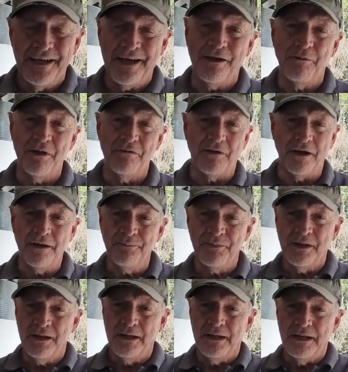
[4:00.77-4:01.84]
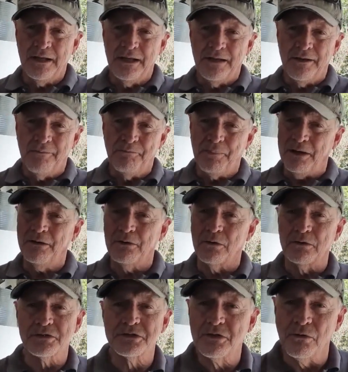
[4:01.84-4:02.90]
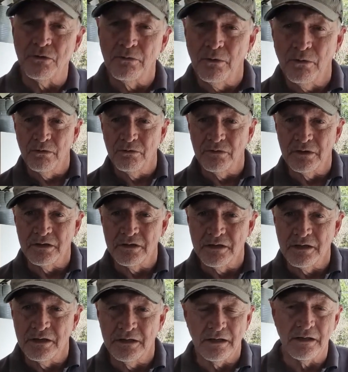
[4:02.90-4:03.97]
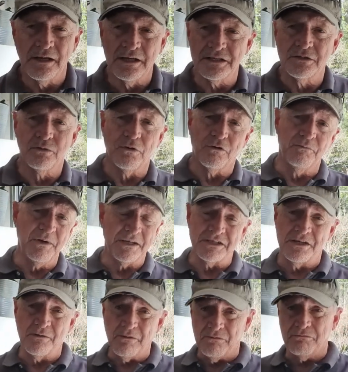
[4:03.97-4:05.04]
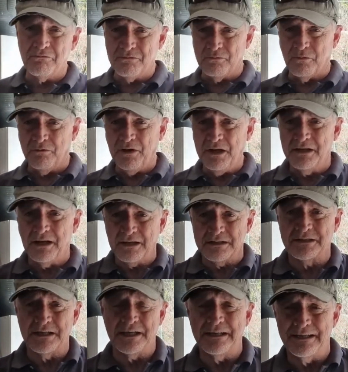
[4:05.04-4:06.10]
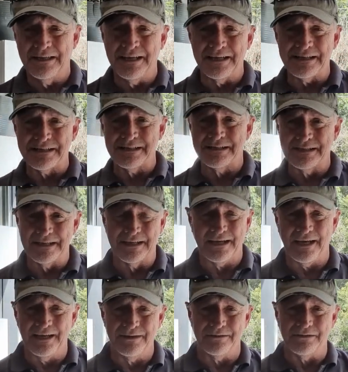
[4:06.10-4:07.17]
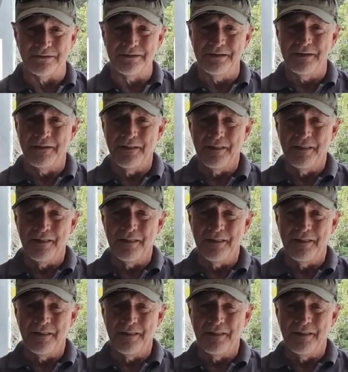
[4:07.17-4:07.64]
However, bugger all has gone with it in the last 12 months. Now we've only done 10,000 K on it,